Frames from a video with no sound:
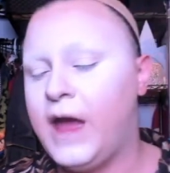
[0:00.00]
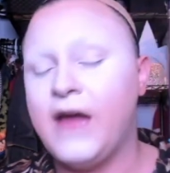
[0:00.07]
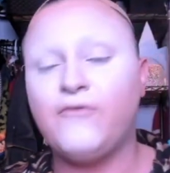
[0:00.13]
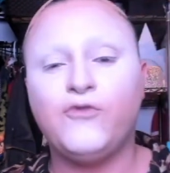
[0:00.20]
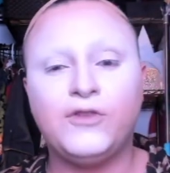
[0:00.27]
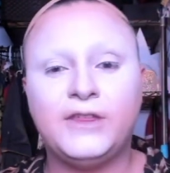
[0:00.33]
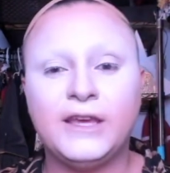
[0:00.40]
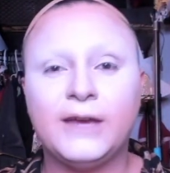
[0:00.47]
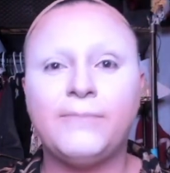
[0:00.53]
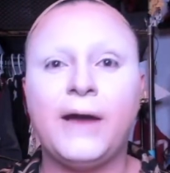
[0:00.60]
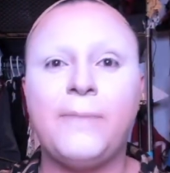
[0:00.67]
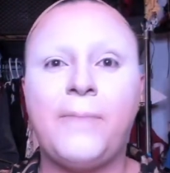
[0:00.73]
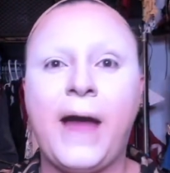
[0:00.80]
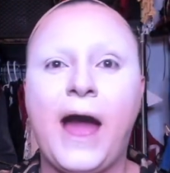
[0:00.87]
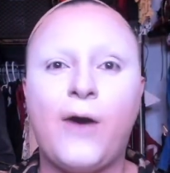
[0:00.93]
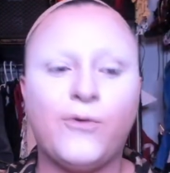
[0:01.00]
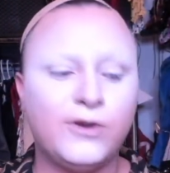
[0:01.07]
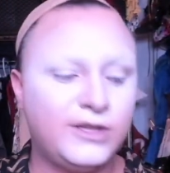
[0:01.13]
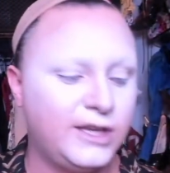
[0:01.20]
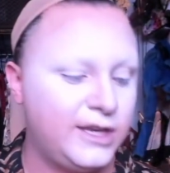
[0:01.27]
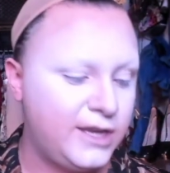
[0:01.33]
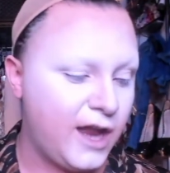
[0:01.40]
everything in my power
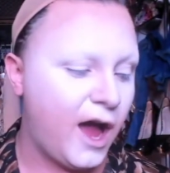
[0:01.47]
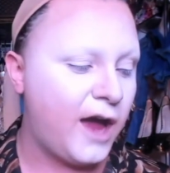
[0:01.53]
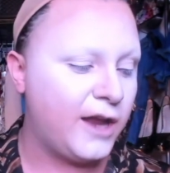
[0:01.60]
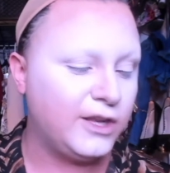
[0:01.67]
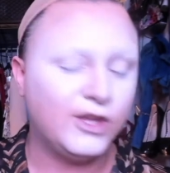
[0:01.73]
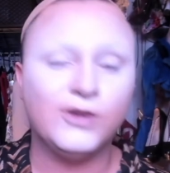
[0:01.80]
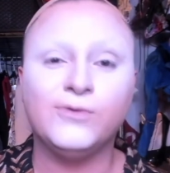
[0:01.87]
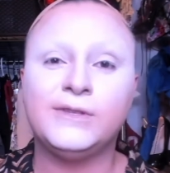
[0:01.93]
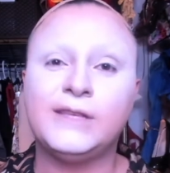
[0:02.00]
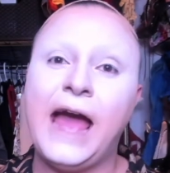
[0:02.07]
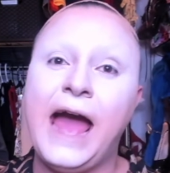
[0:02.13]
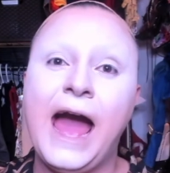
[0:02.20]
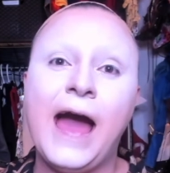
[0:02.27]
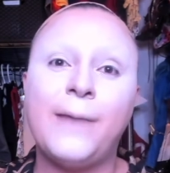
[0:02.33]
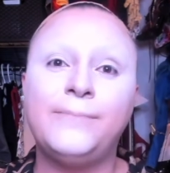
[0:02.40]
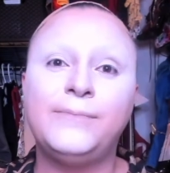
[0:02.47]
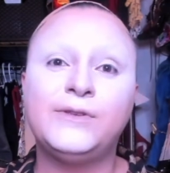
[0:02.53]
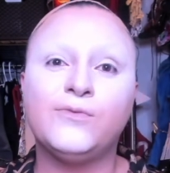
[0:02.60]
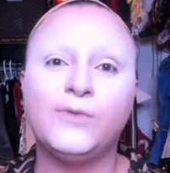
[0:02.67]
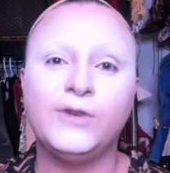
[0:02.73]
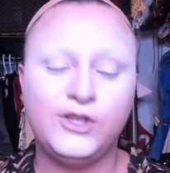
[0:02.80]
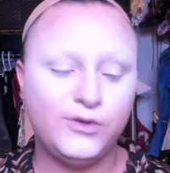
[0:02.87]
to not use abs
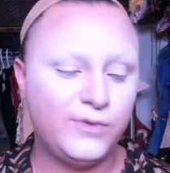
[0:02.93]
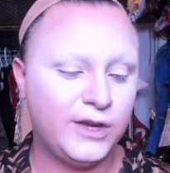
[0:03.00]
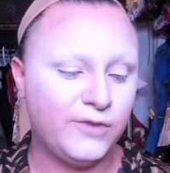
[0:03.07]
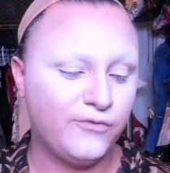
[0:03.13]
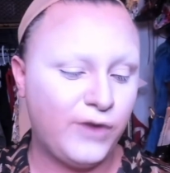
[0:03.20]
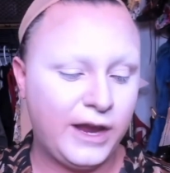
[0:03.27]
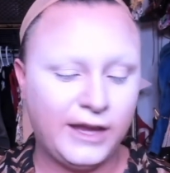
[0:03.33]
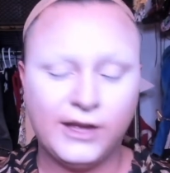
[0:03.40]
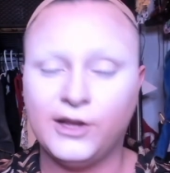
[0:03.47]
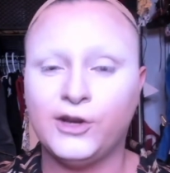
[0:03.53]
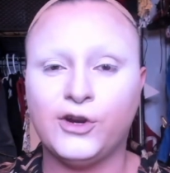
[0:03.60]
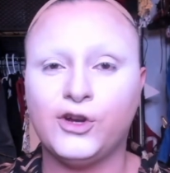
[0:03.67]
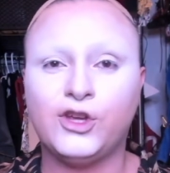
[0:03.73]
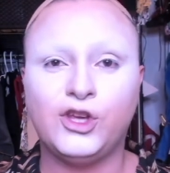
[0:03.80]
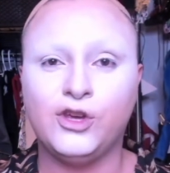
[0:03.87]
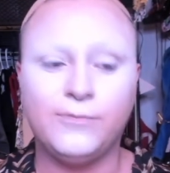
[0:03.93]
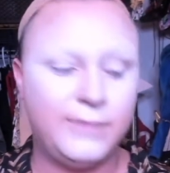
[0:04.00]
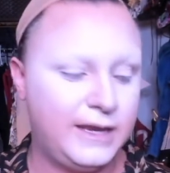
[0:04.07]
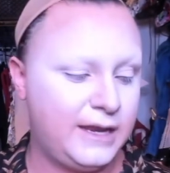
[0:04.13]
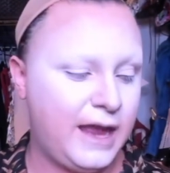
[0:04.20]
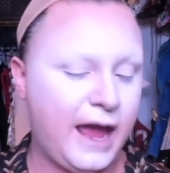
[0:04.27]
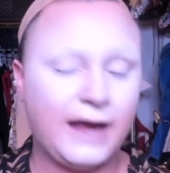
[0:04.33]
when doing regular
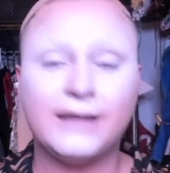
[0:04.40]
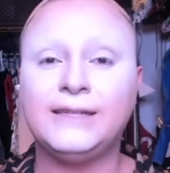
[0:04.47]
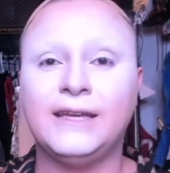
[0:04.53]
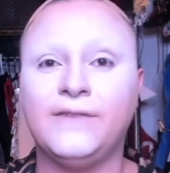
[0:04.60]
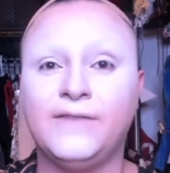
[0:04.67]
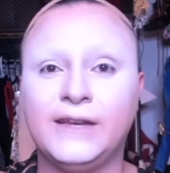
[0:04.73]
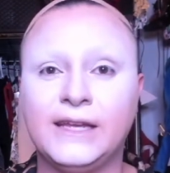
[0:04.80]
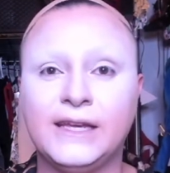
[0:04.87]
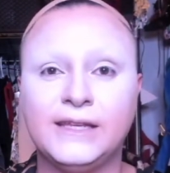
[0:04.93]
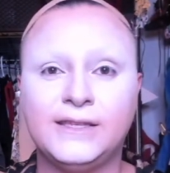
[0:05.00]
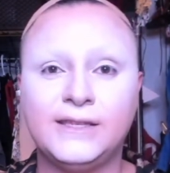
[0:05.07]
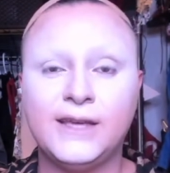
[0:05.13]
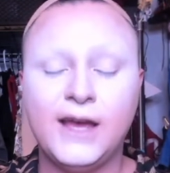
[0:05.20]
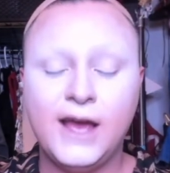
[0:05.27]
human activities.